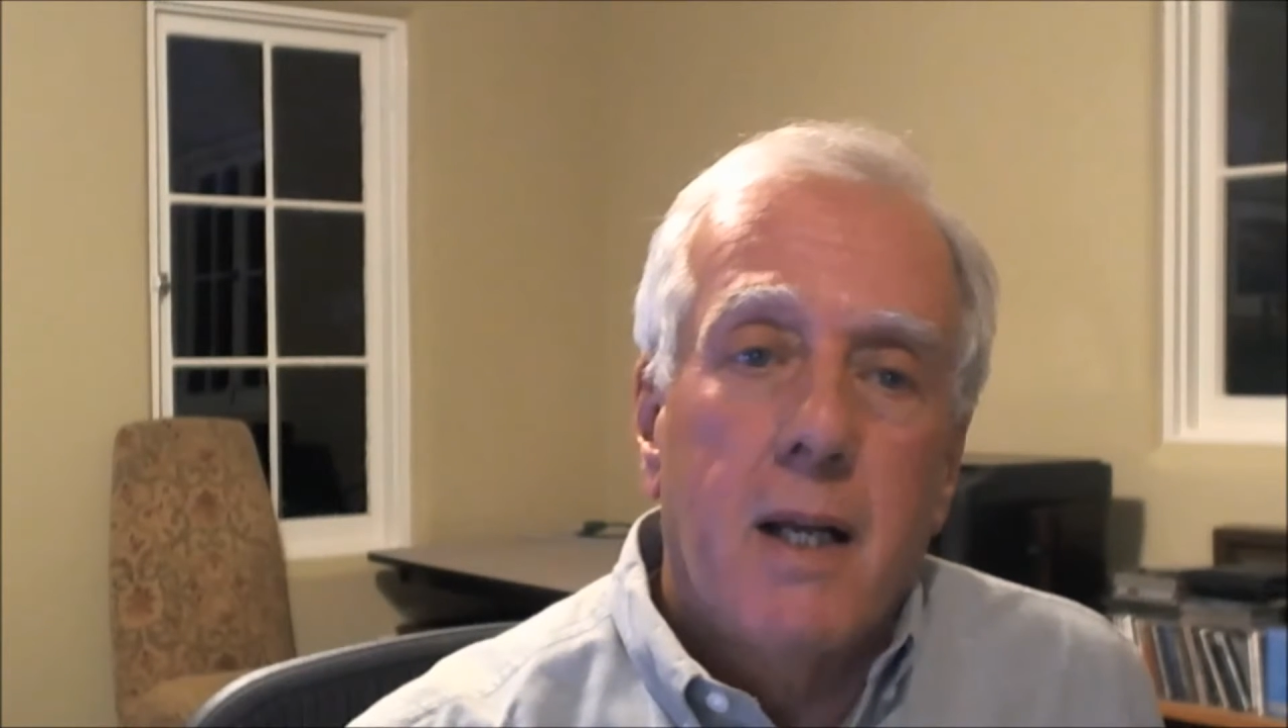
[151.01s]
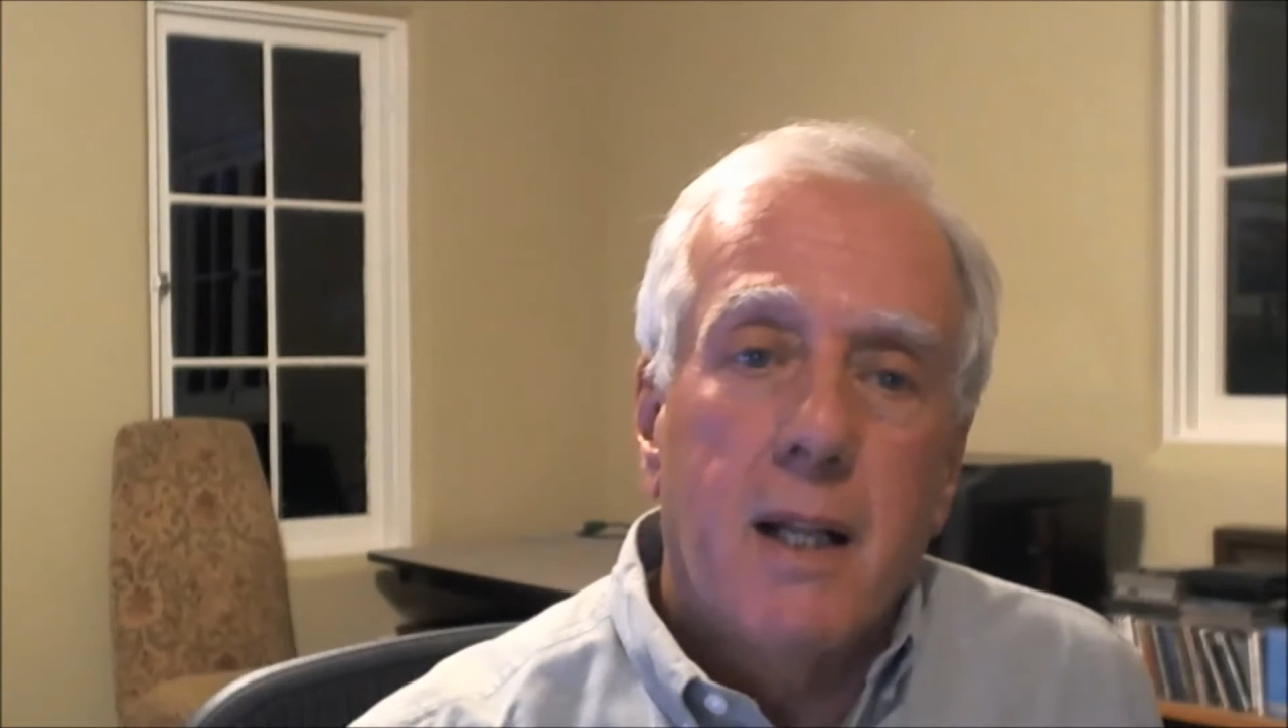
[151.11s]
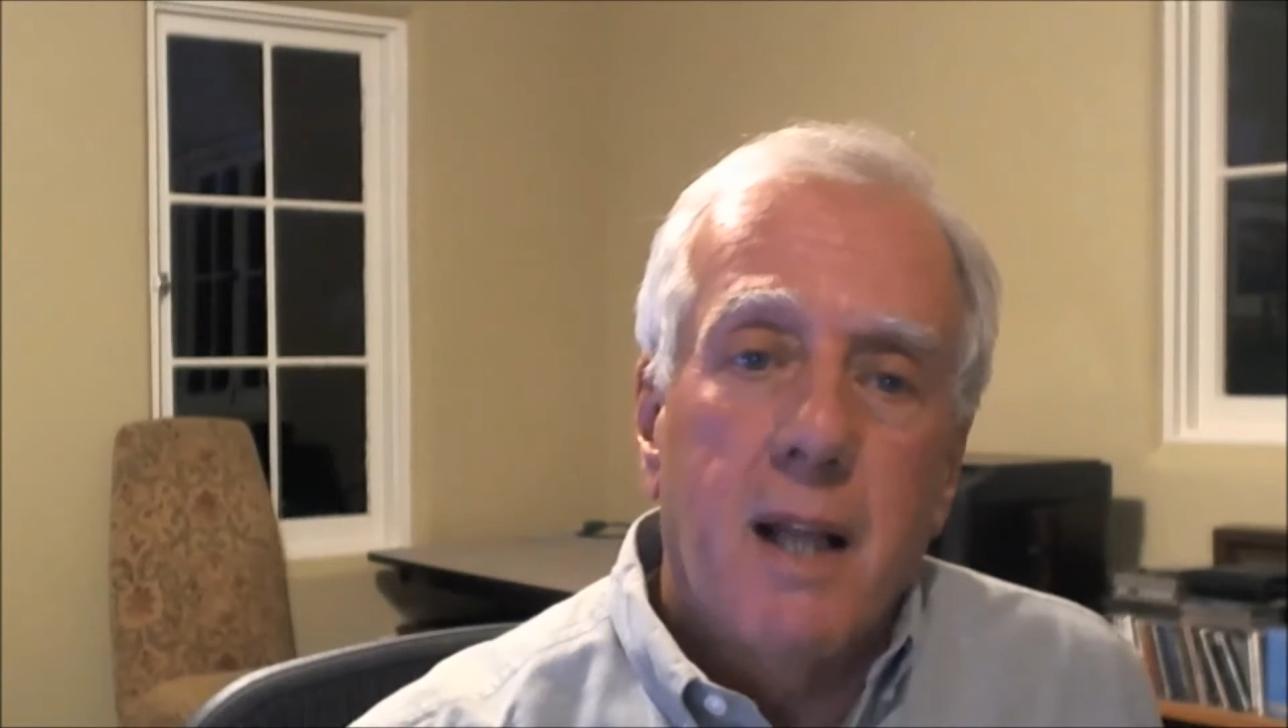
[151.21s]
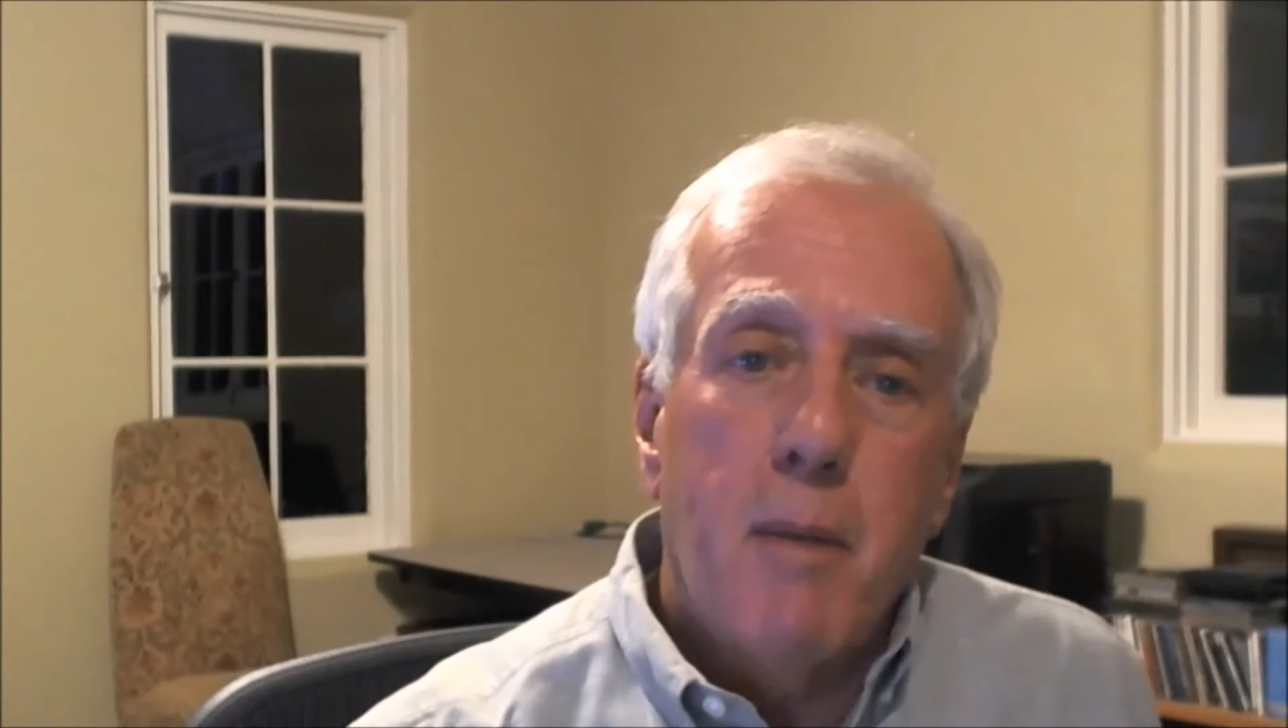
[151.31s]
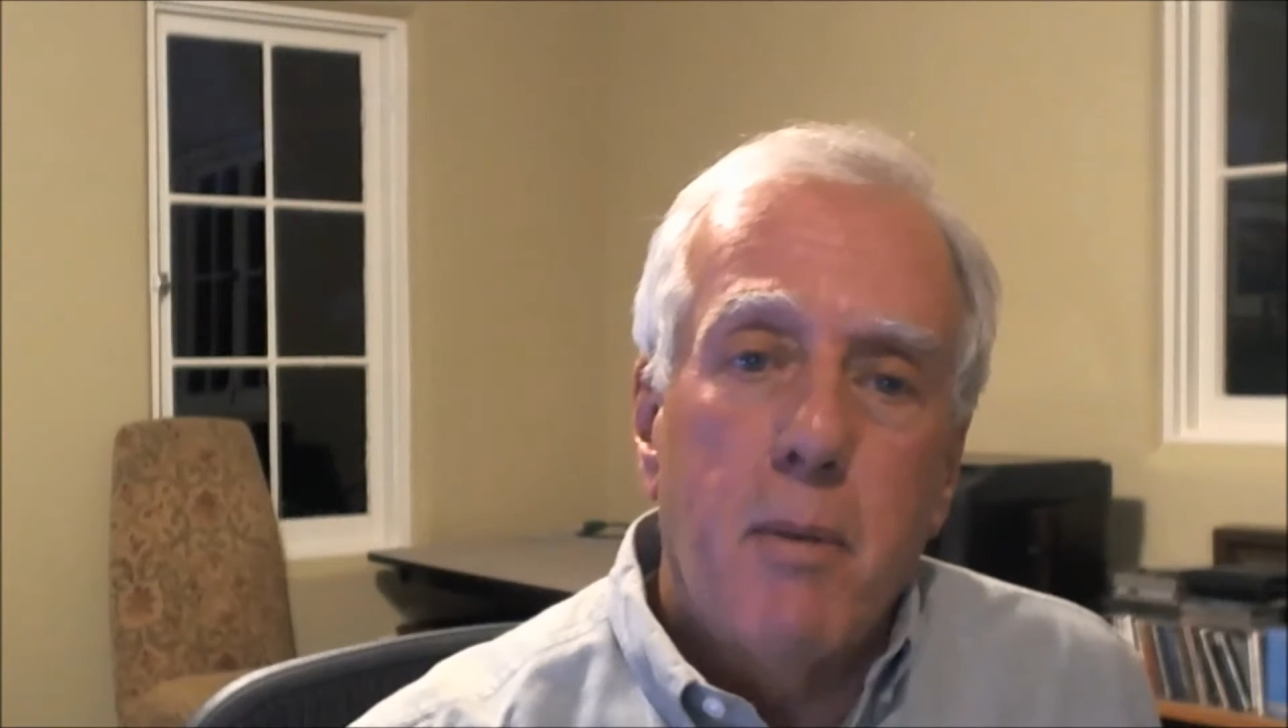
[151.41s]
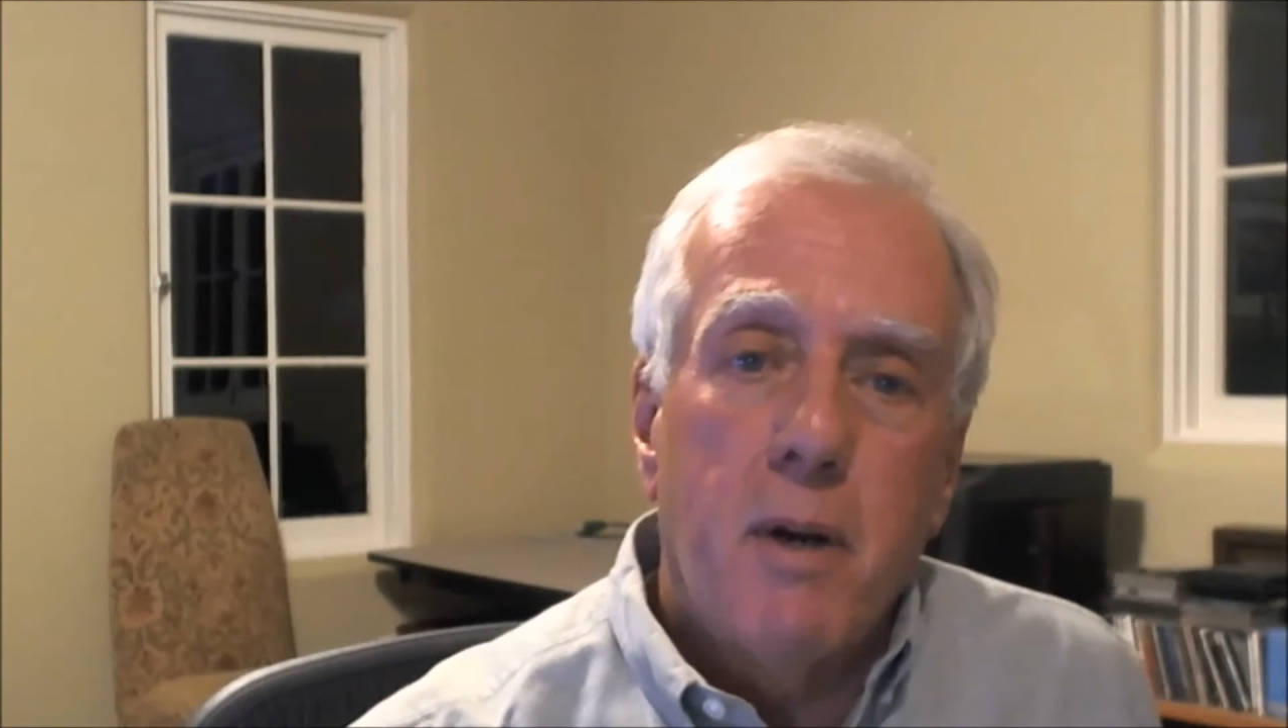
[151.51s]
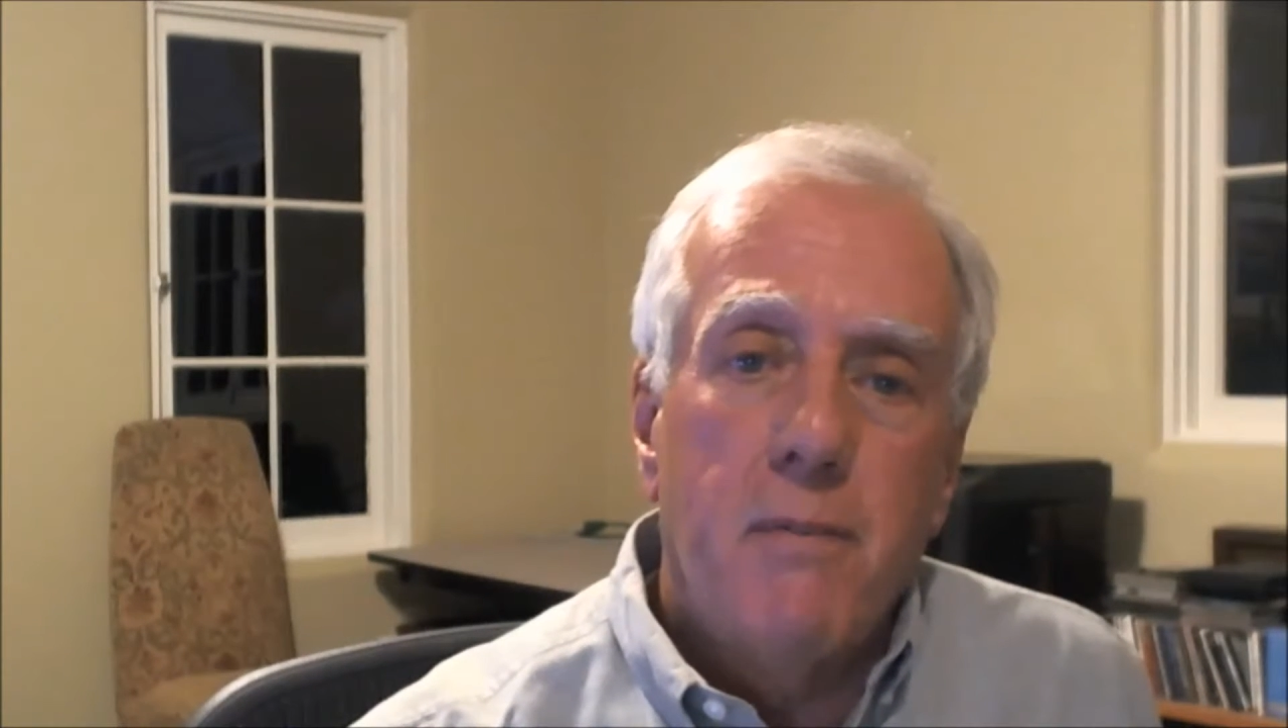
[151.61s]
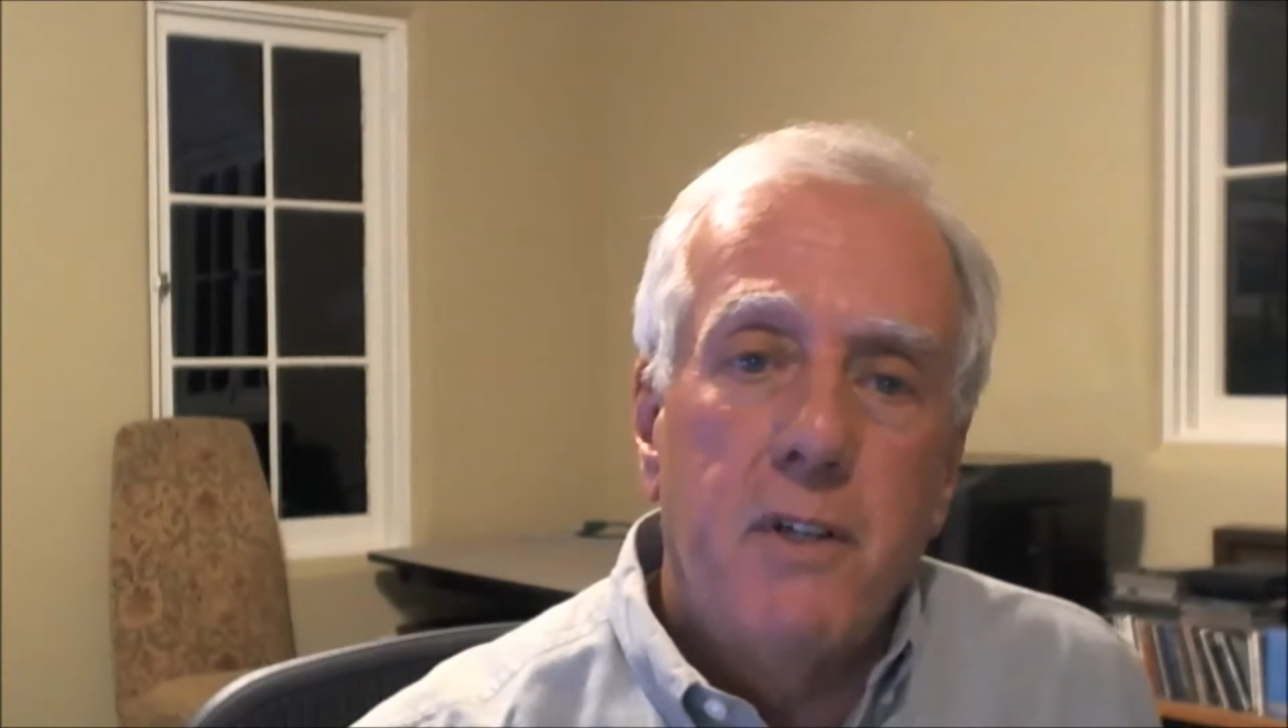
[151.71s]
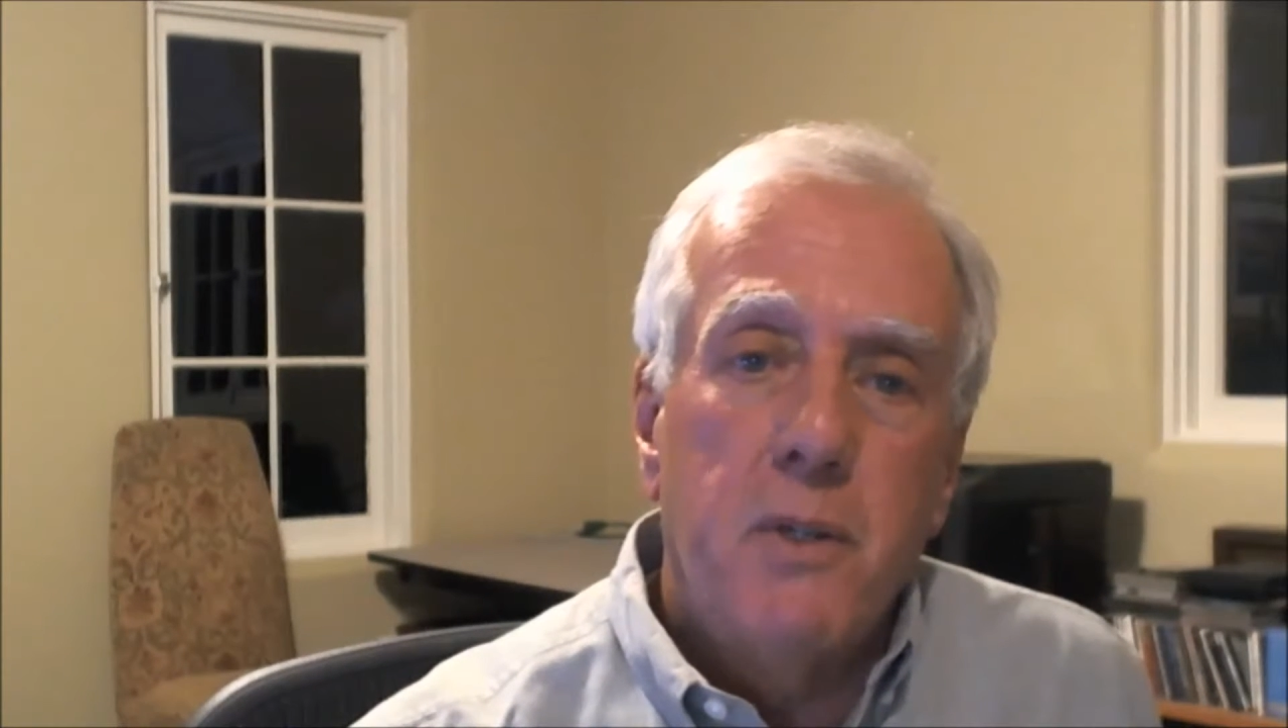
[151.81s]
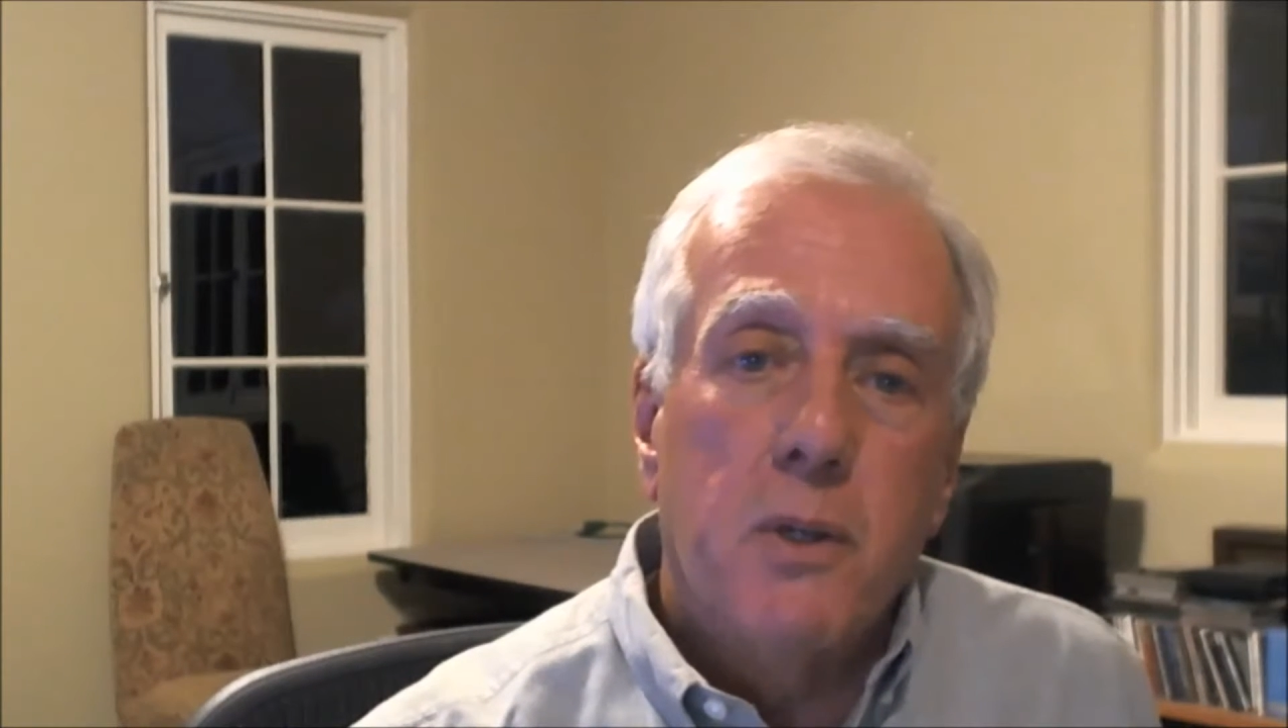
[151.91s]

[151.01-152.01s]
Collaborative visual